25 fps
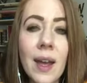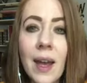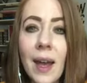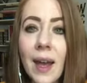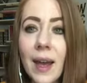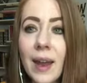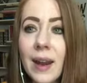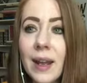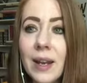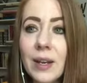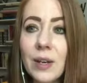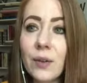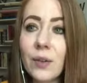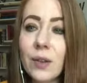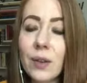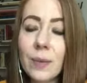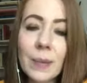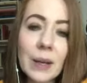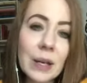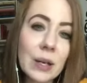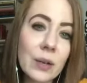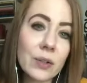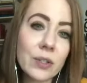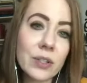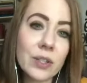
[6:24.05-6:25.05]
And I know that
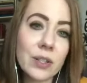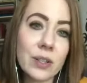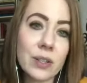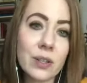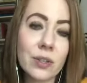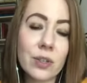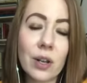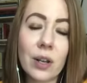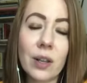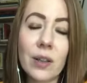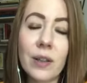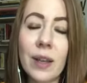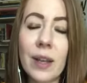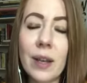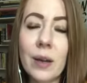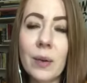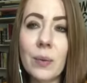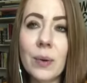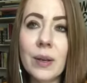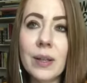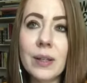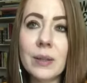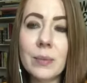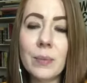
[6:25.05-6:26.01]
my coaches are struggling with